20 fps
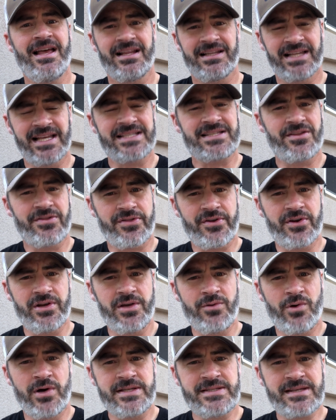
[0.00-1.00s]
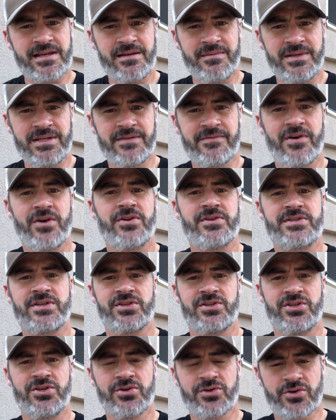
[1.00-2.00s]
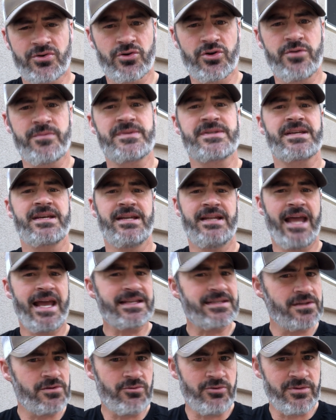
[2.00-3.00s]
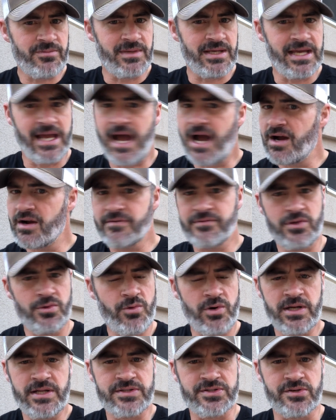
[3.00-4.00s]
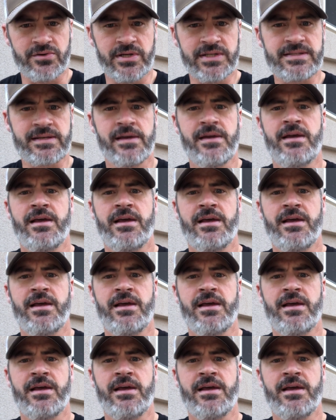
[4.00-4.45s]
Lesson 31 is going to be devoted to your groups connecting with me, however you want to do it,